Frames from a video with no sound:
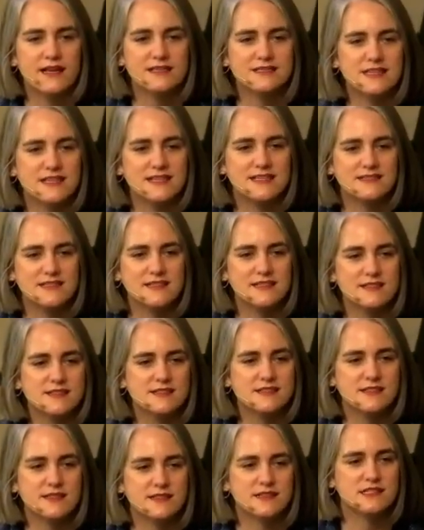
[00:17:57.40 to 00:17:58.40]
as it
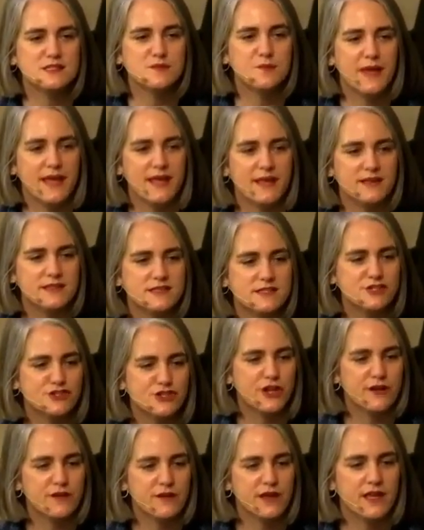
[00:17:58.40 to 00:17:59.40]
exists in space,
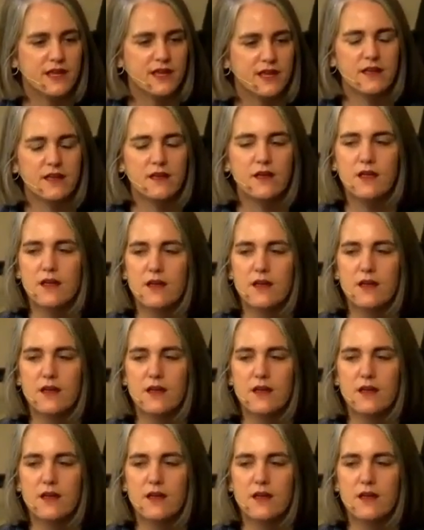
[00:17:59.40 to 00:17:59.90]
sharing